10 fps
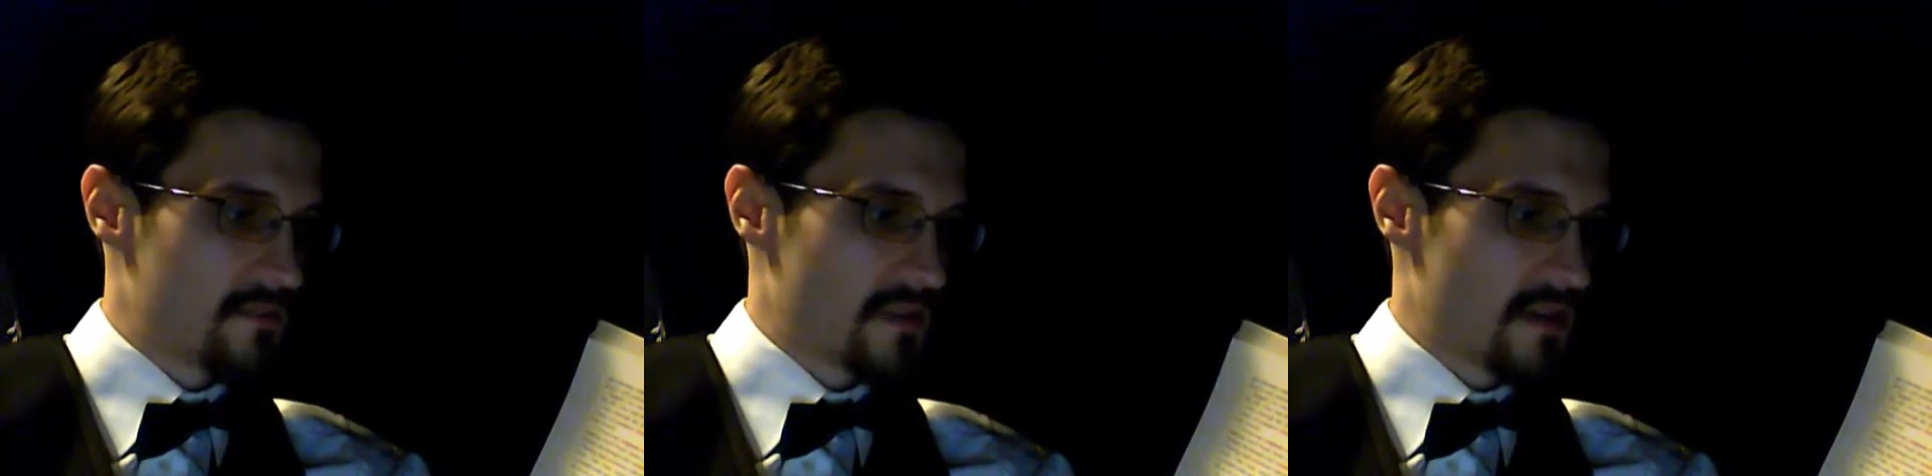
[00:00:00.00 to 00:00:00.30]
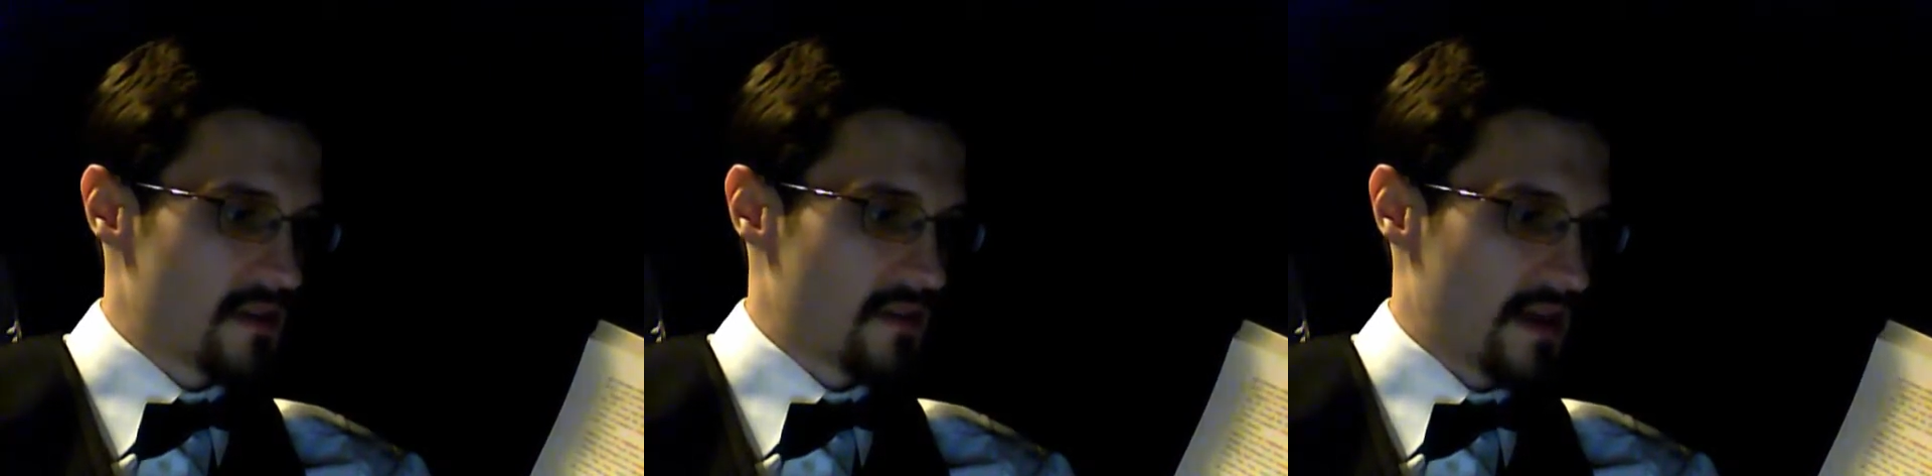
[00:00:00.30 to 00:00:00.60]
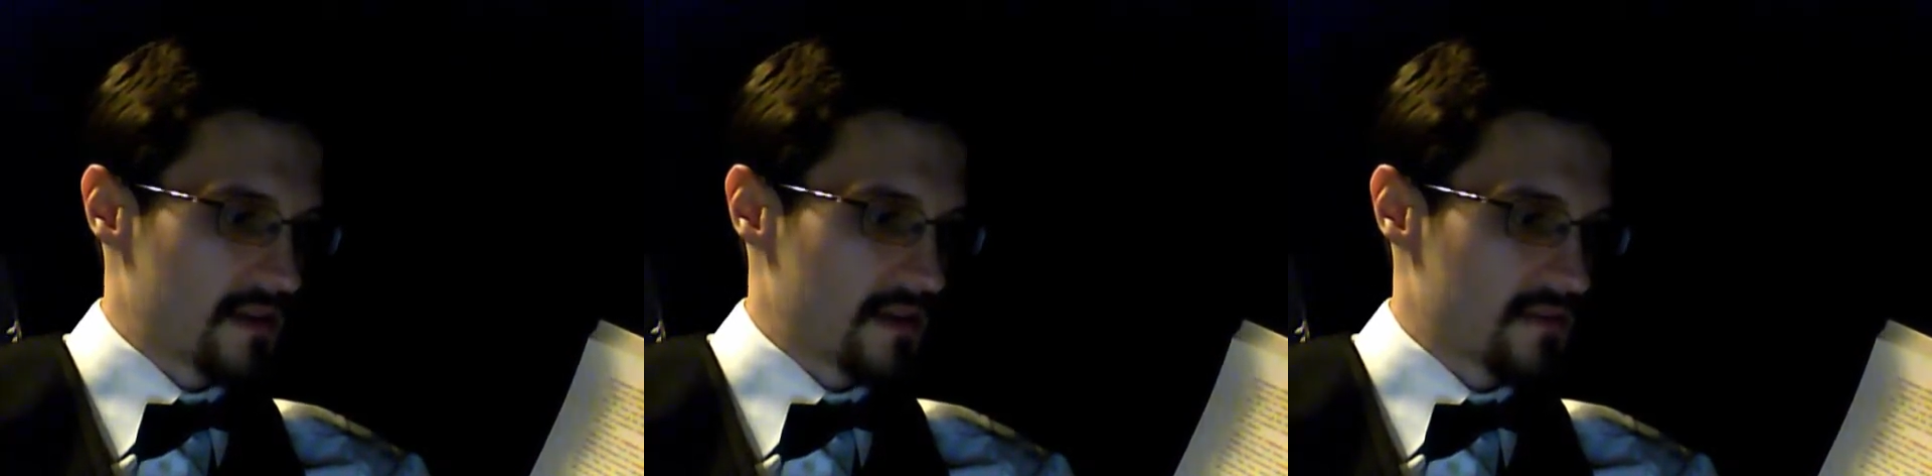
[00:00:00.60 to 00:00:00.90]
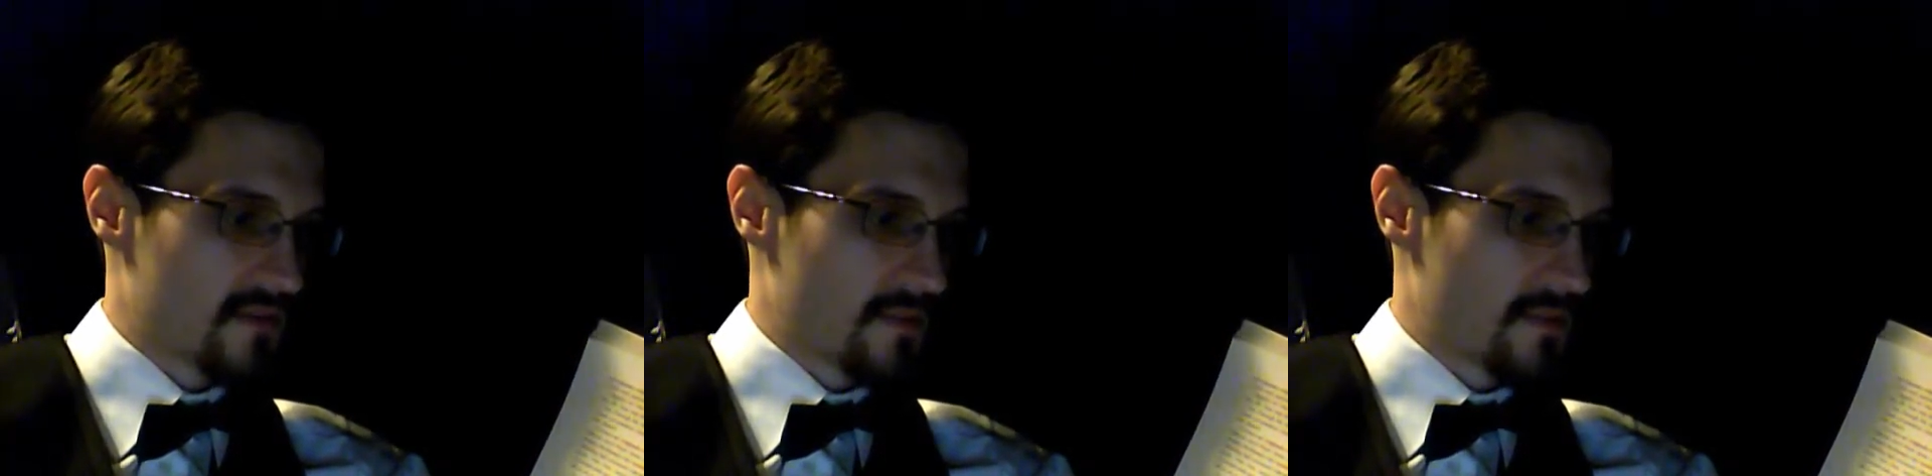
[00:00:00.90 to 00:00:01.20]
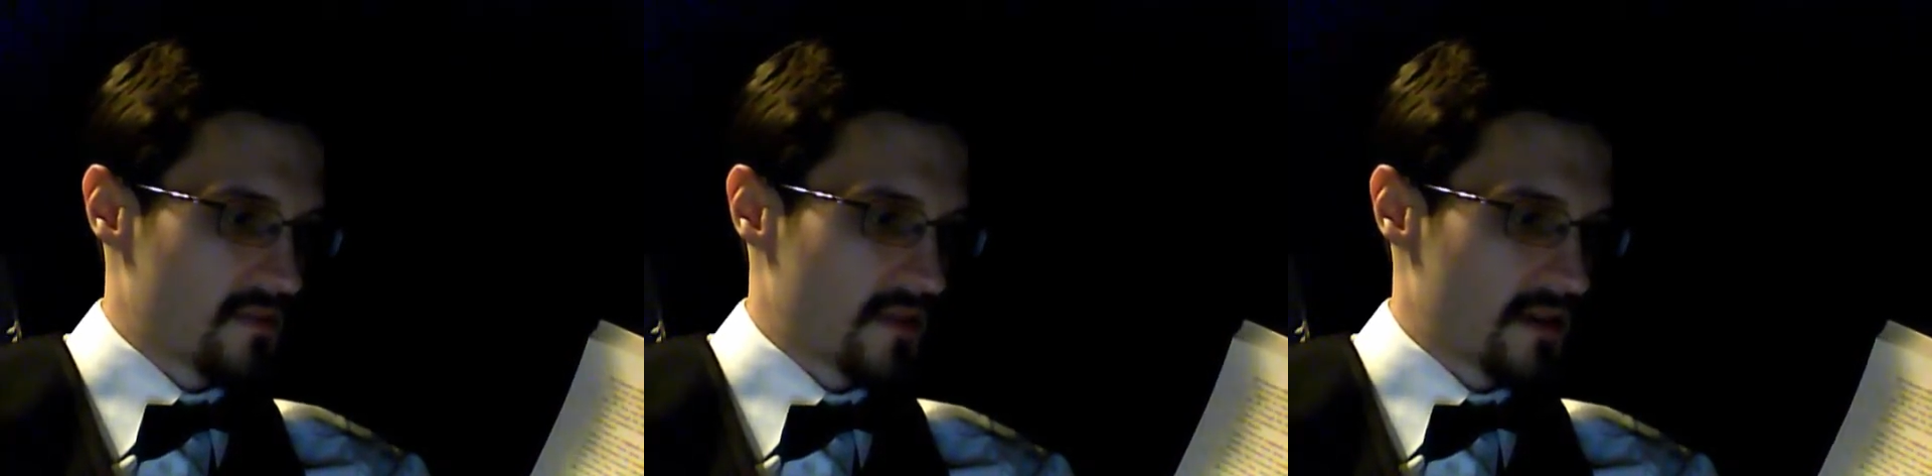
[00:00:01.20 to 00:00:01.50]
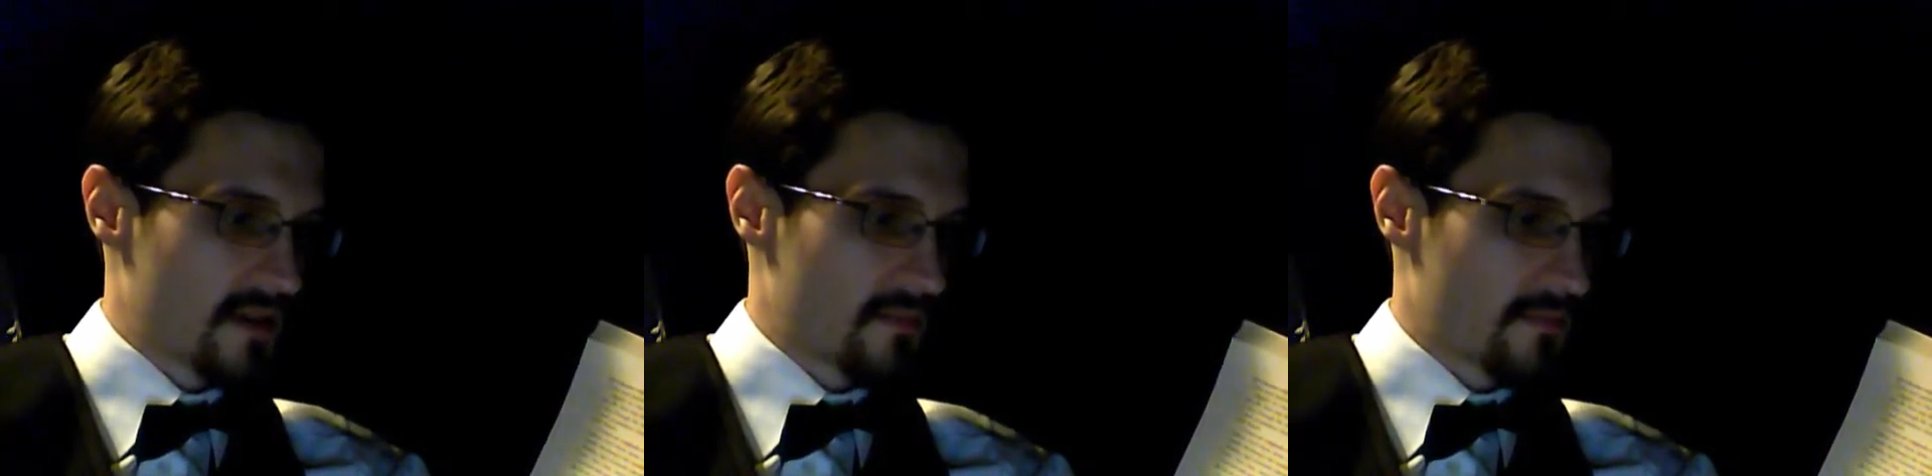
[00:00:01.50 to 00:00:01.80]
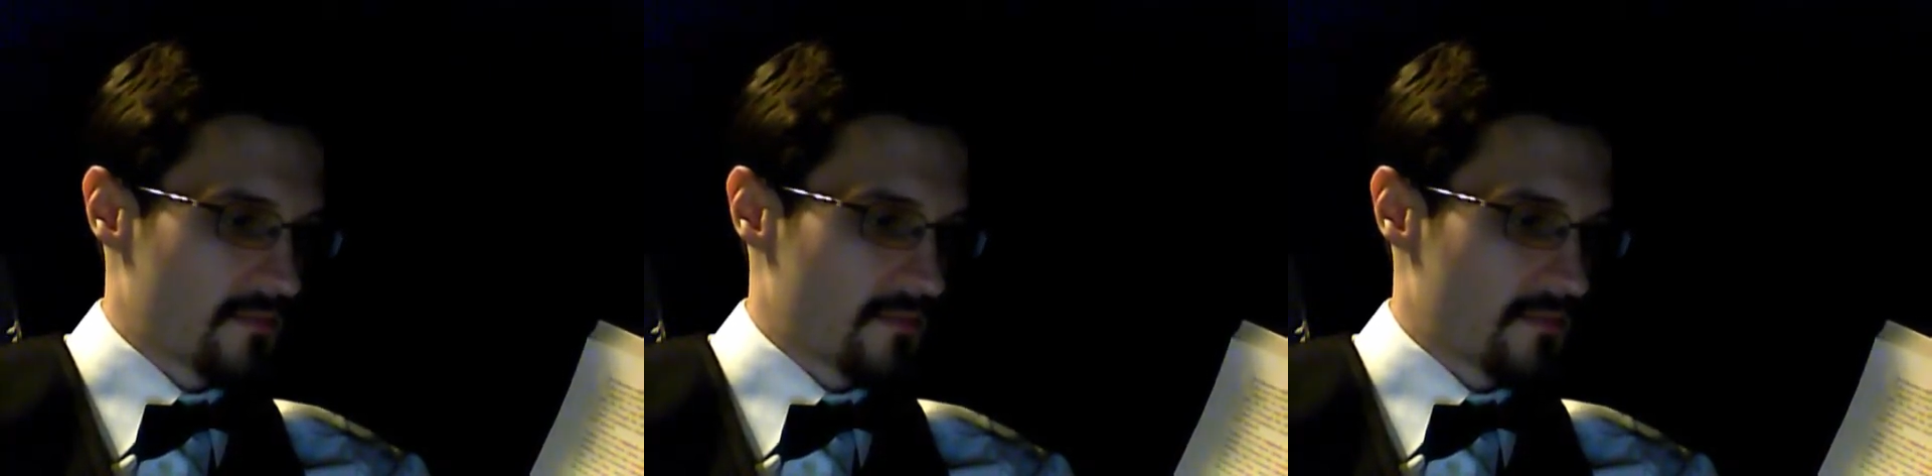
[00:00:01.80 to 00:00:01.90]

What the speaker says: below the house of Robert Sidom,